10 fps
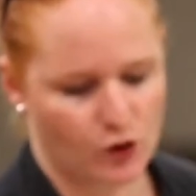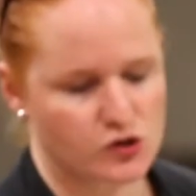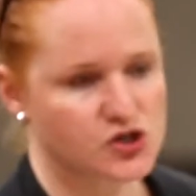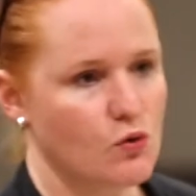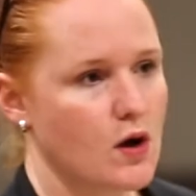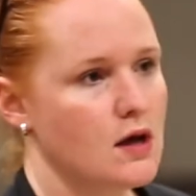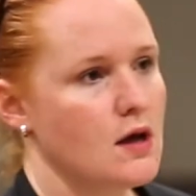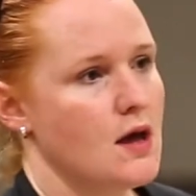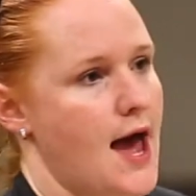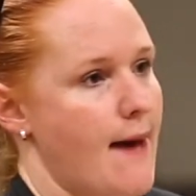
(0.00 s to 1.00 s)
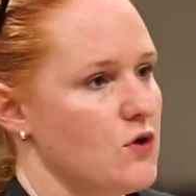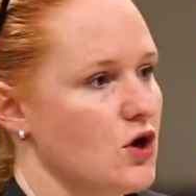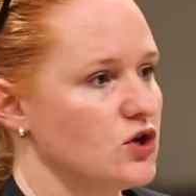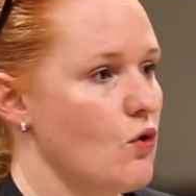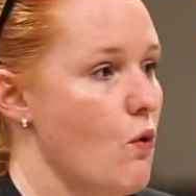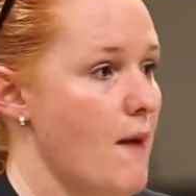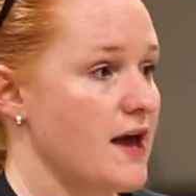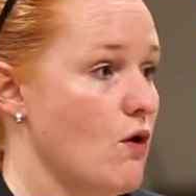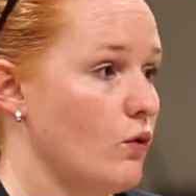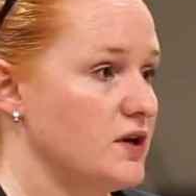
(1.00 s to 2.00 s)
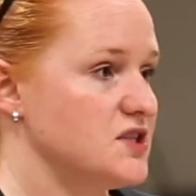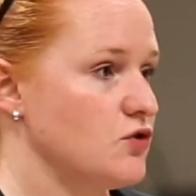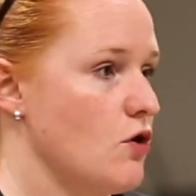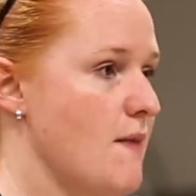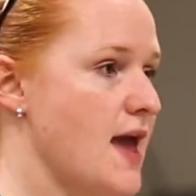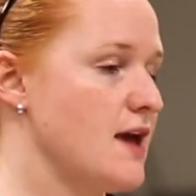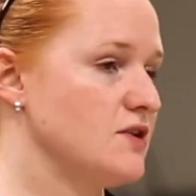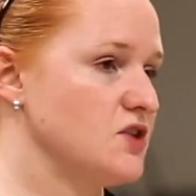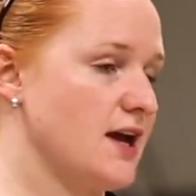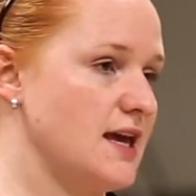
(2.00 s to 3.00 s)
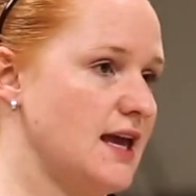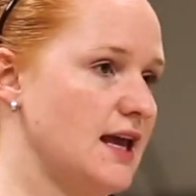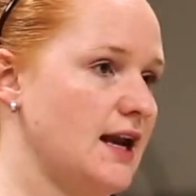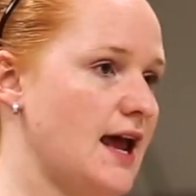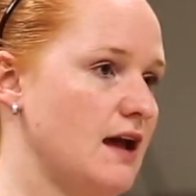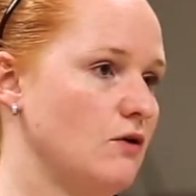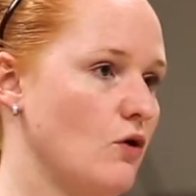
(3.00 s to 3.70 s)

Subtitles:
so they can take these home and refer to them later if they need to.